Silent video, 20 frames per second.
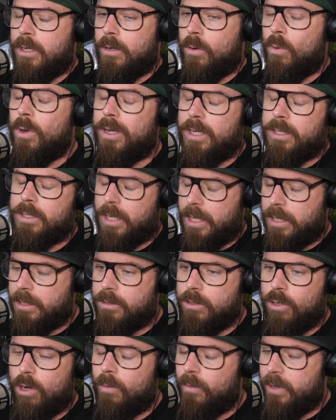Well, it's
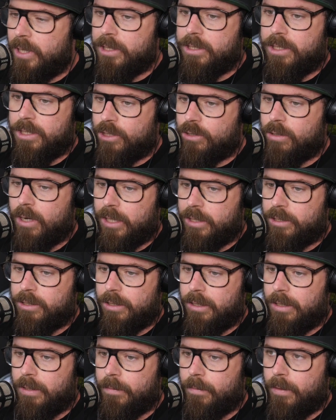normally is
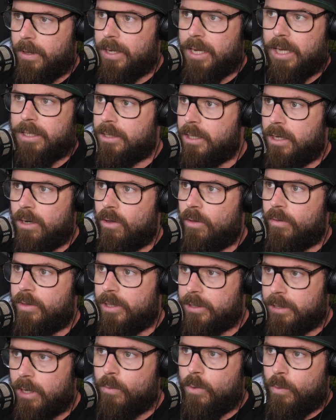distraction, and that's in a lot of
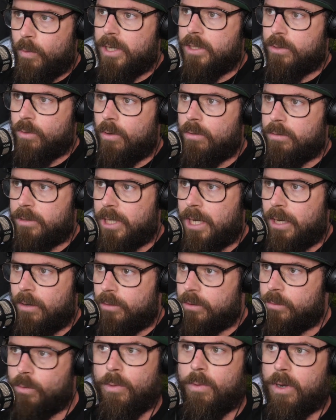things. Like, we went to Alton
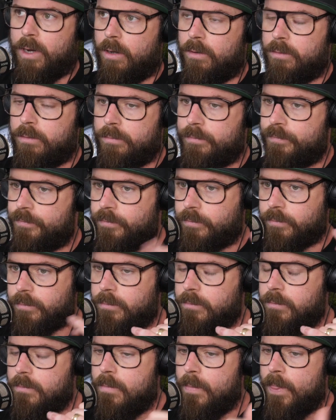Towers. We went
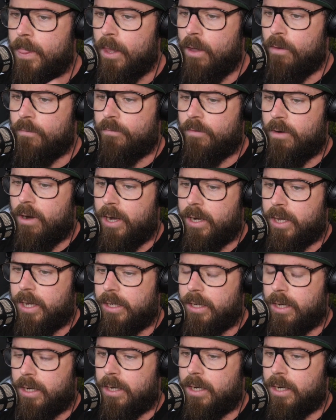on
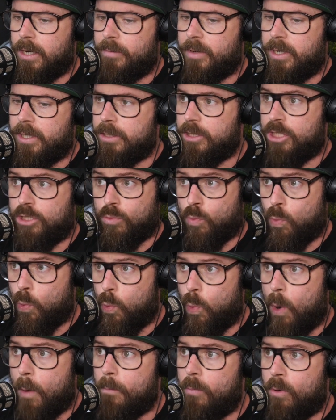Friday, and Libby, she's
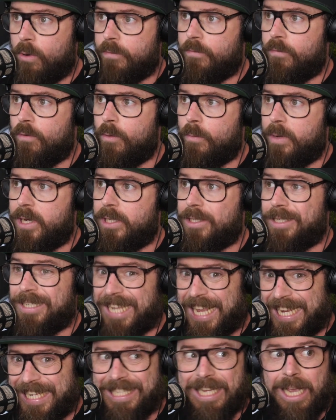1.4 meters
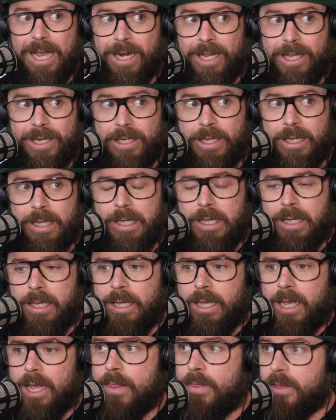exactly,
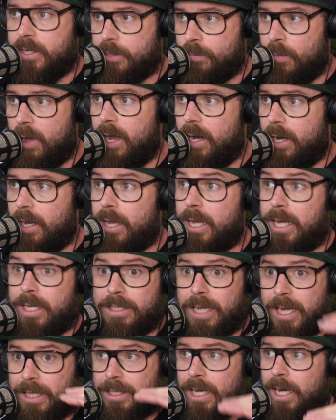and the Smiler is
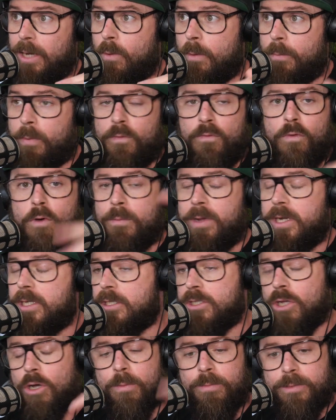exactly 1.4
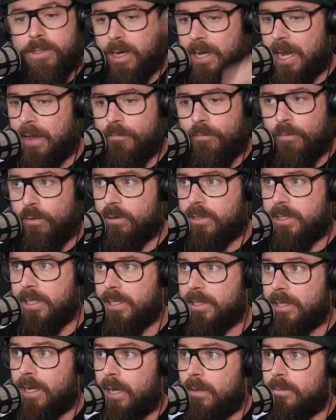meters, upside down 14
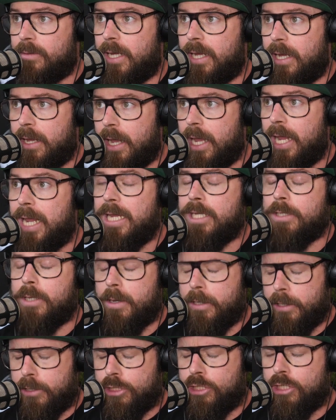times. It's
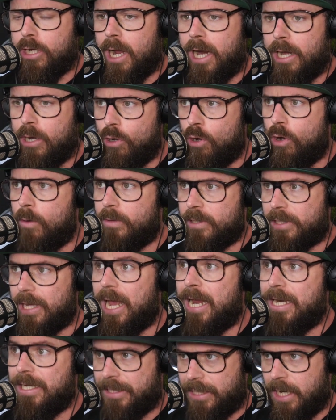ginormous
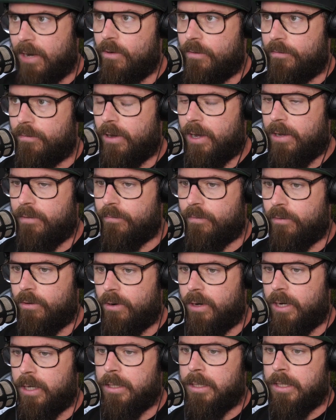and terrifying for
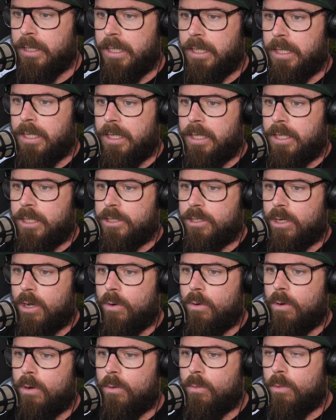her.
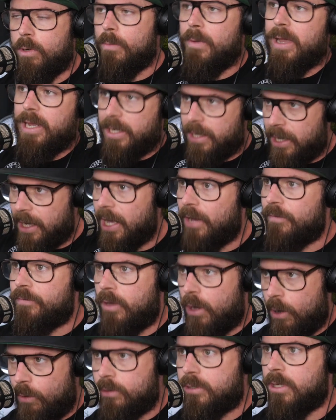So we were making her laugh the
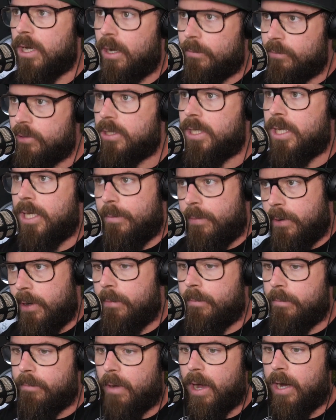whole time, just keep
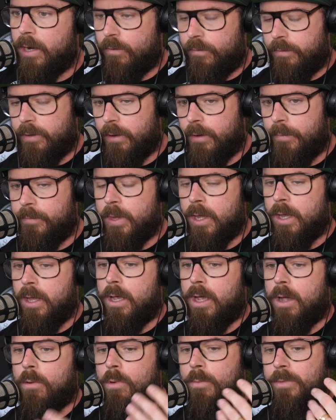her mind off it.
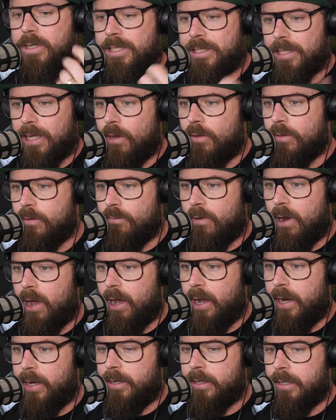And when we sat on the
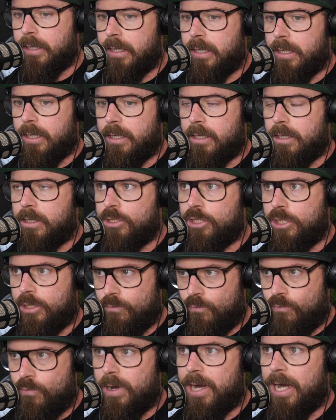ride, she
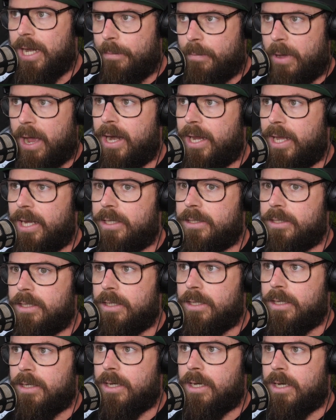really panicked,
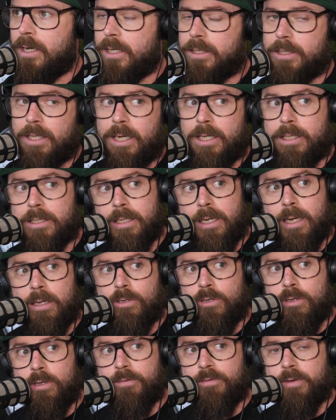and I said, "Listen, I'll
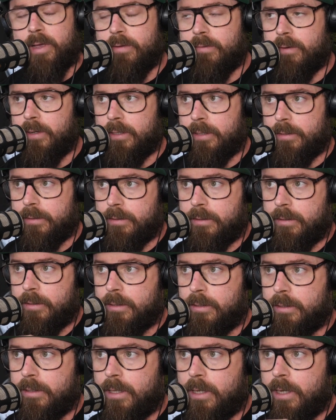do you a favour.
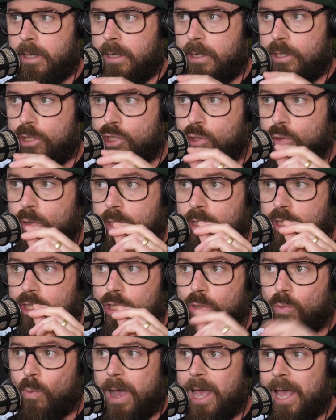You can
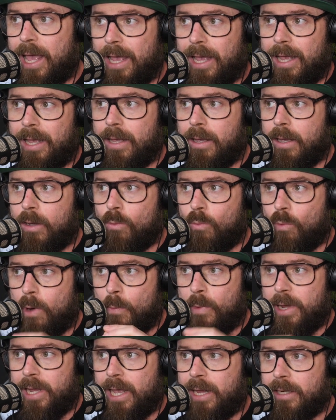swear when
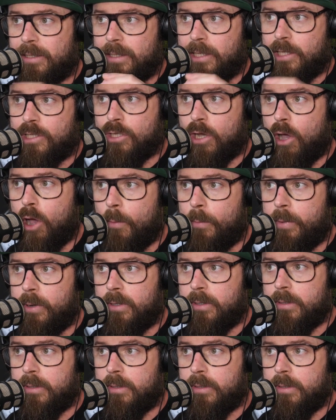we get to the top."